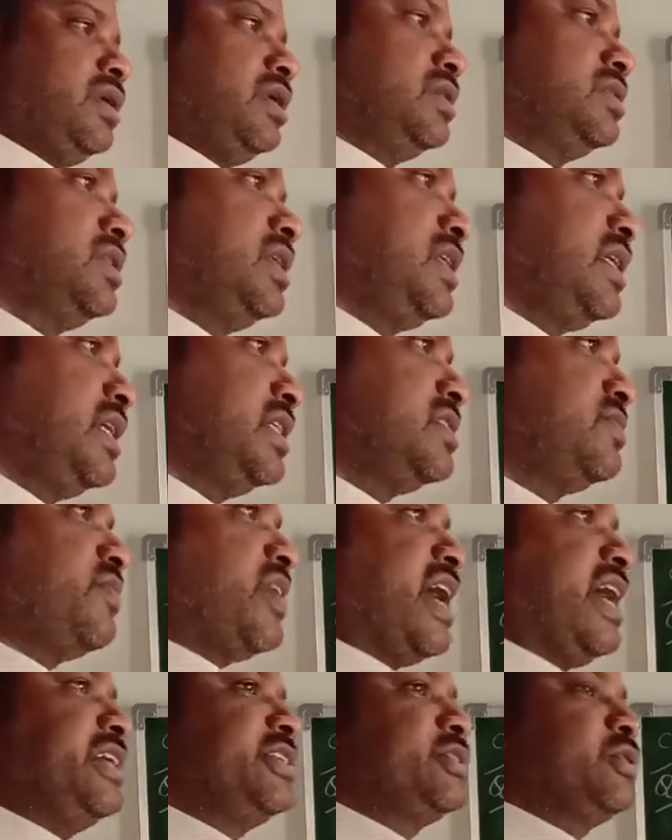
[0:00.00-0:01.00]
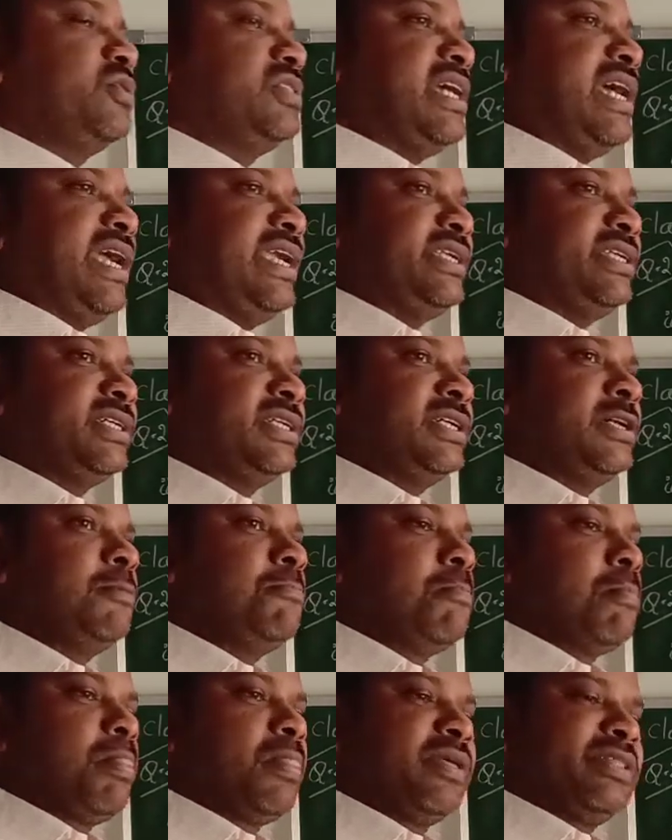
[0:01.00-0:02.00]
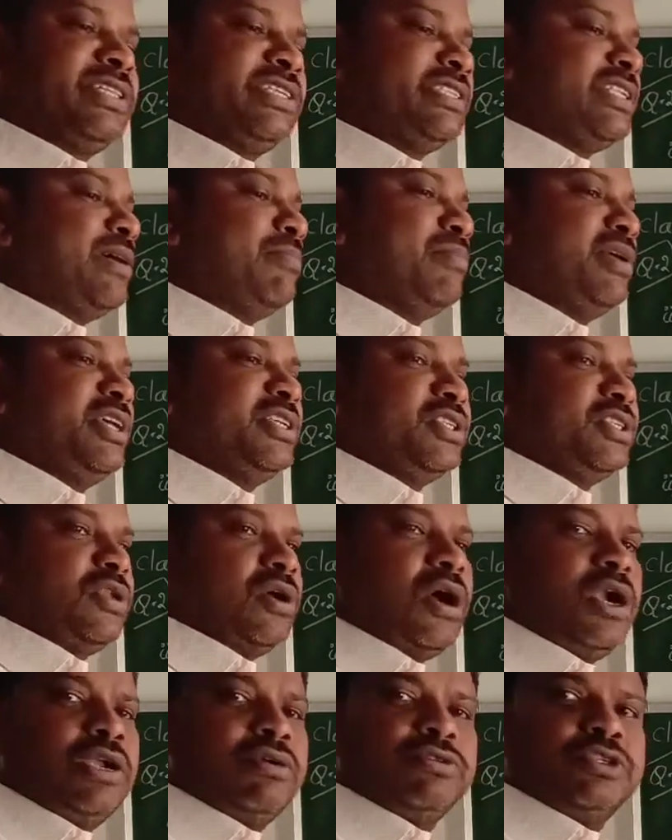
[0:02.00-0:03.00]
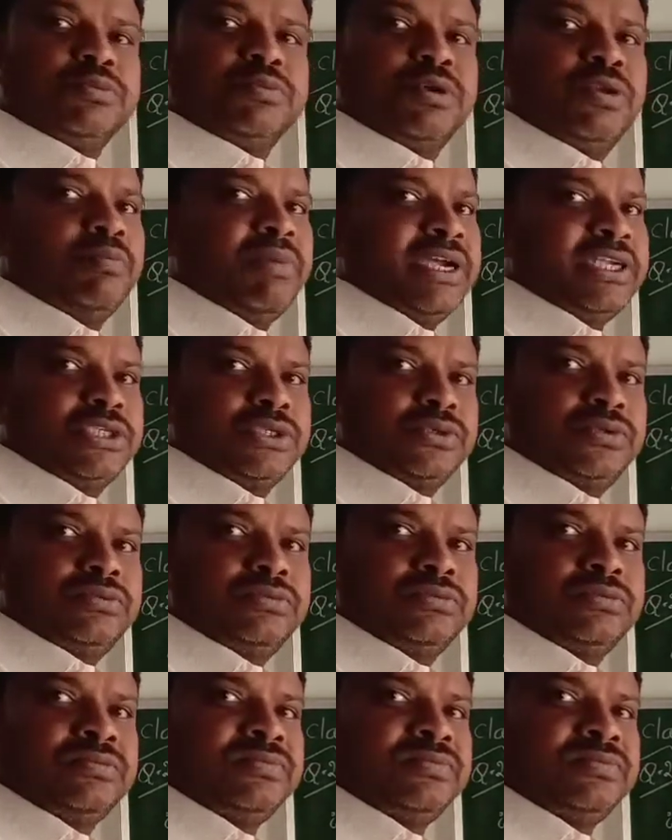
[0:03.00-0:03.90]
digit is 5, so that this number is not divisible by 2.